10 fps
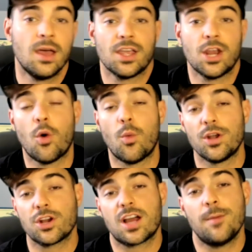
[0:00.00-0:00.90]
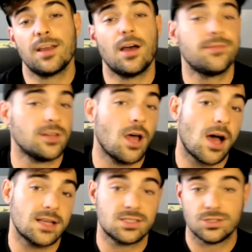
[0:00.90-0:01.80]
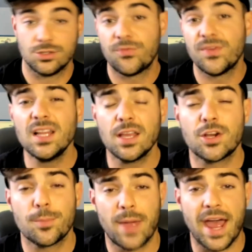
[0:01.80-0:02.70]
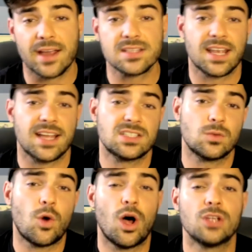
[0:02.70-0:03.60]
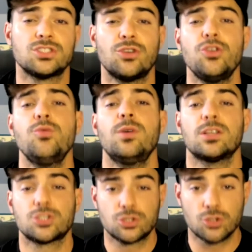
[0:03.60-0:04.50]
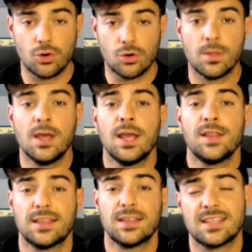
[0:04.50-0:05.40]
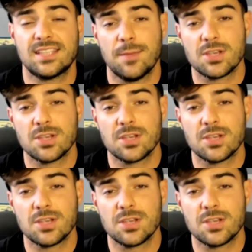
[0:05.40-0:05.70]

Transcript: When you're coming off a loss, you feel like your back is against the wall. So you would assume that that team